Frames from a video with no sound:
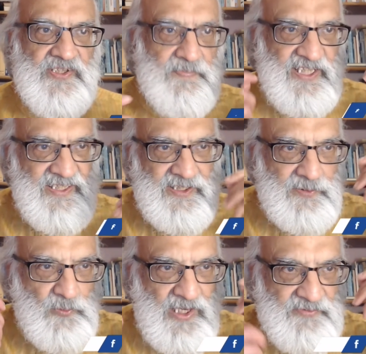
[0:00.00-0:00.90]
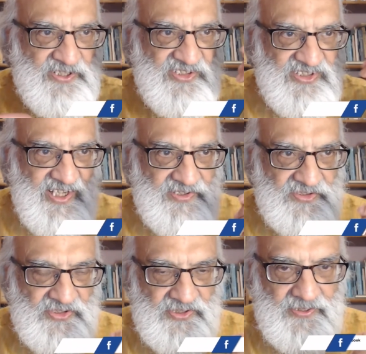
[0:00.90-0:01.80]
He's beginning to have this
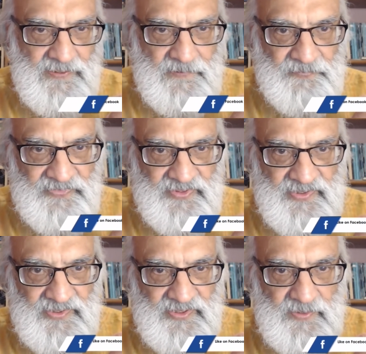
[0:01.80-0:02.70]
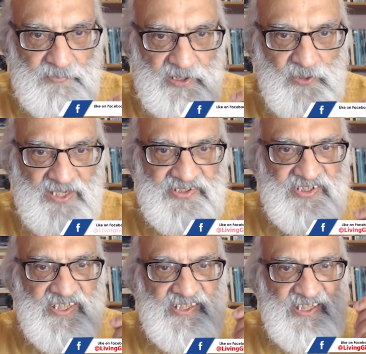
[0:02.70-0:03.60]
sense that
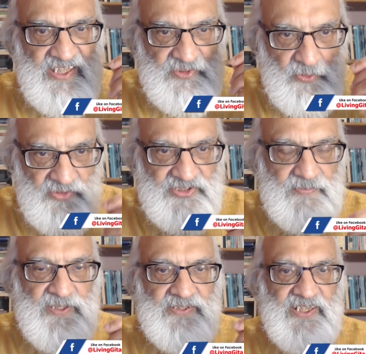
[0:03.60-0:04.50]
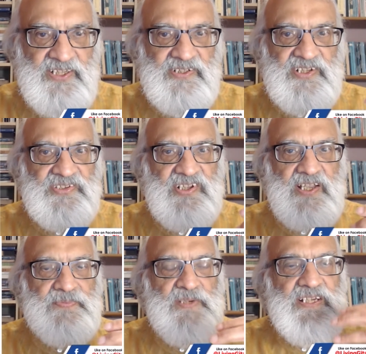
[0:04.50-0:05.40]
Bhagavan's inexhaustible greatness
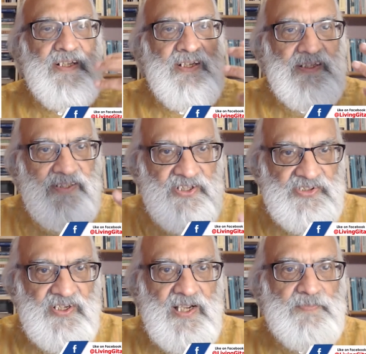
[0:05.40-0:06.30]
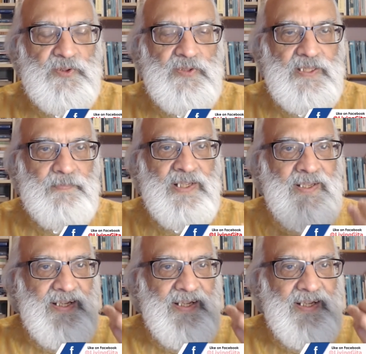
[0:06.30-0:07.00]
has been described to him,